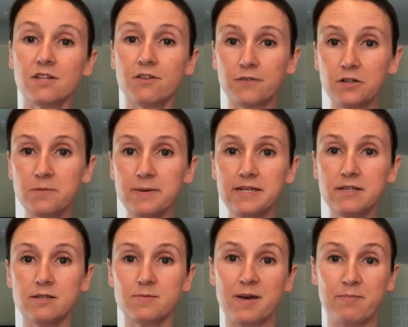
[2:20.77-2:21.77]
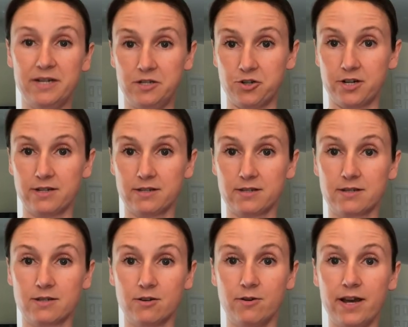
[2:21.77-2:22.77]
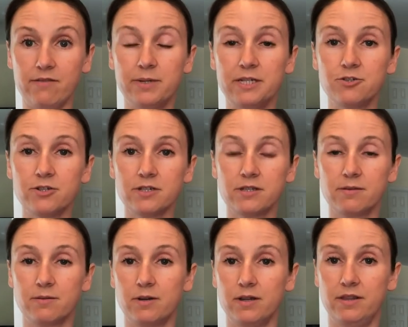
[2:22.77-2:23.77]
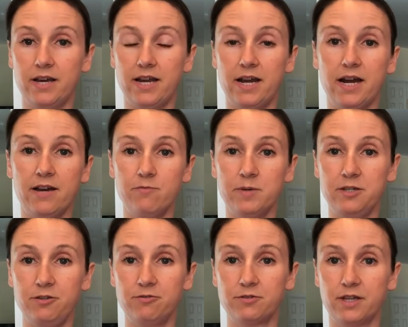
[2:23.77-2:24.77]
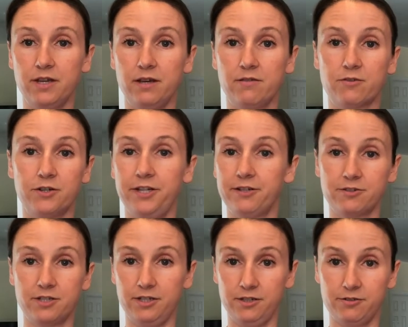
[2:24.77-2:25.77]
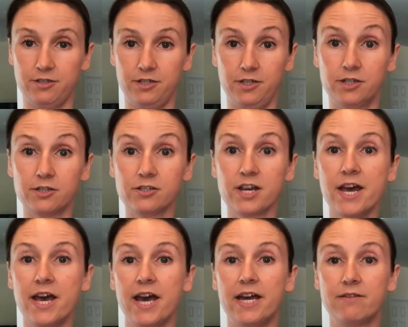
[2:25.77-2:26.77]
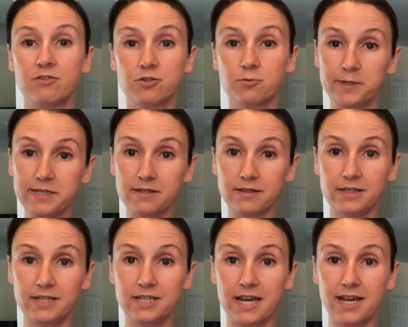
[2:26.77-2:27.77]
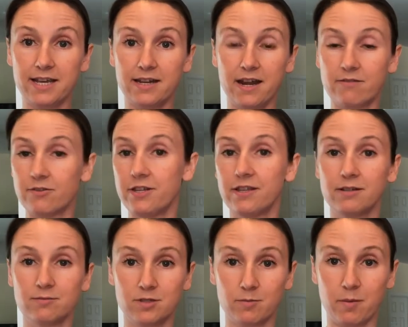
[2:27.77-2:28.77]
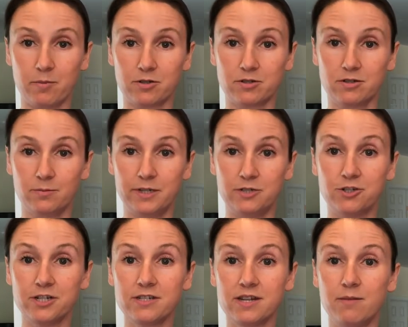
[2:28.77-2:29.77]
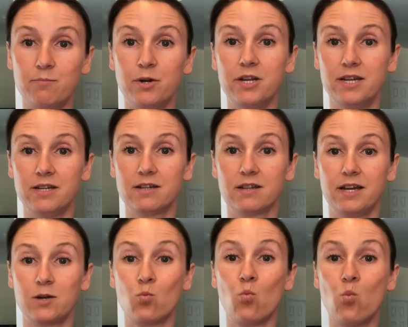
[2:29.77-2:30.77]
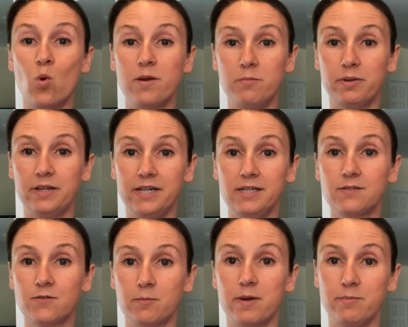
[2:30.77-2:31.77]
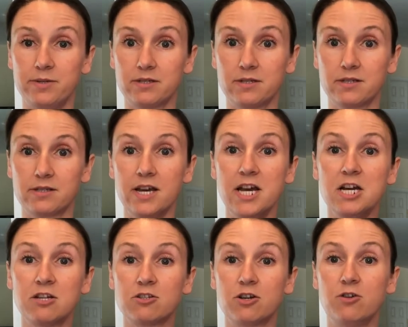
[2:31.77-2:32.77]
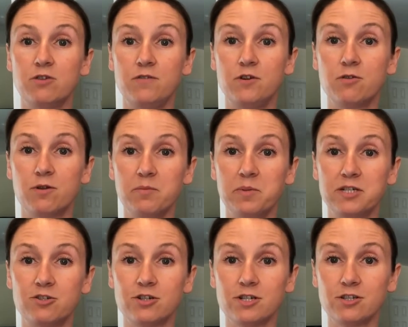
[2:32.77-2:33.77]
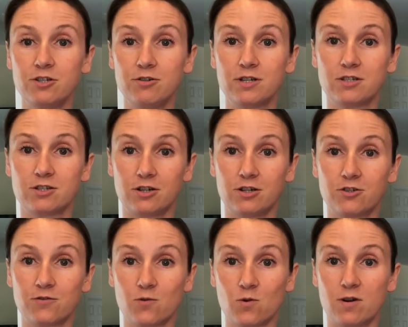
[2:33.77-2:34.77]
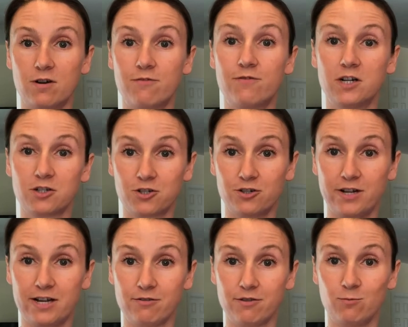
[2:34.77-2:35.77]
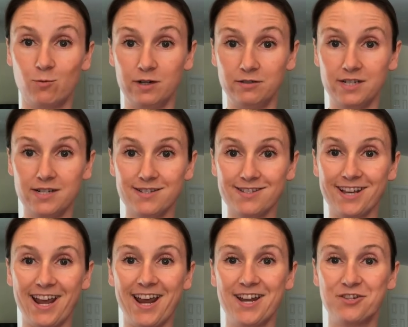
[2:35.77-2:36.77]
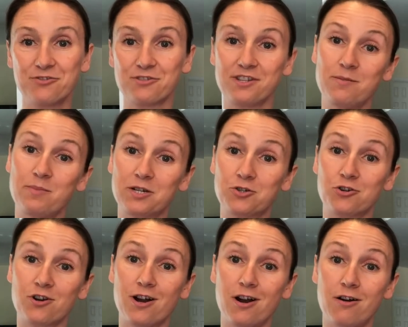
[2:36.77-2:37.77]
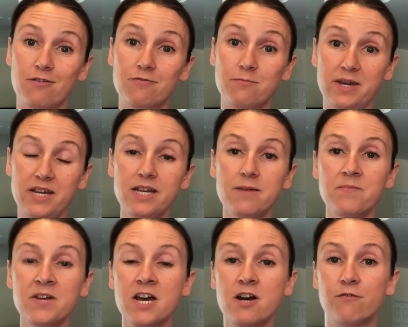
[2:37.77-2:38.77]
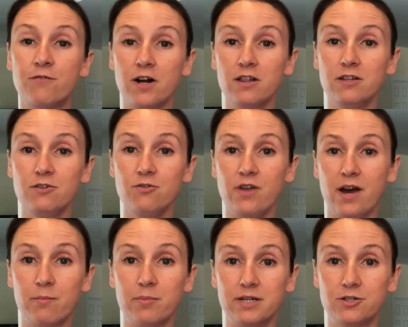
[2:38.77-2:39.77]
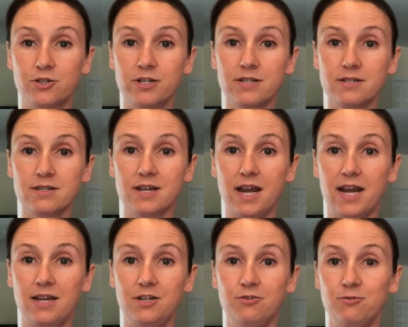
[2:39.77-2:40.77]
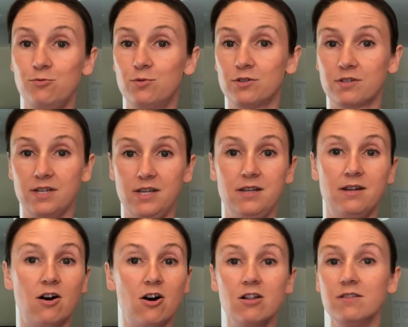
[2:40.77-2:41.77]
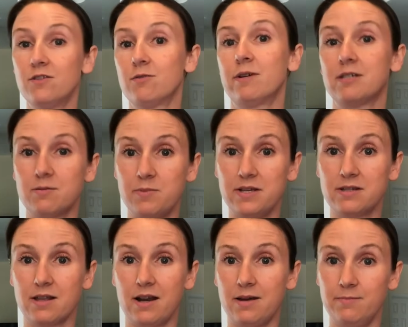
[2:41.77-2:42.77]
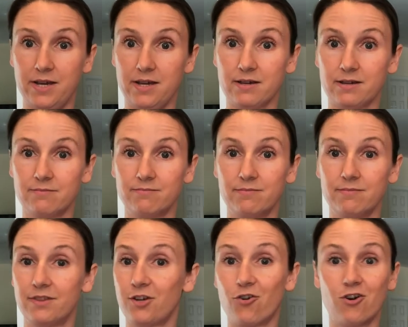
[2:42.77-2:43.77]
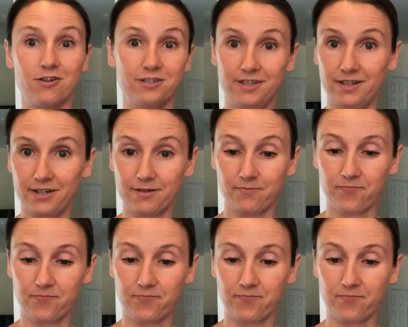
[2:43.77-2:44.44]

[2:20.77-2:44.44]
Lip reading: The first place is my Pinterest. So I have Pinterest that I've been using for years and years and years, and I've just recently taken everything that was on my personal Pinterest and put it into like one place for my business. So if you go on Pinterest, you can search for functional health and wellness and you'll see a picture of me. Follow that Pinterest and you will see all of the recipes that I make. They're all in there.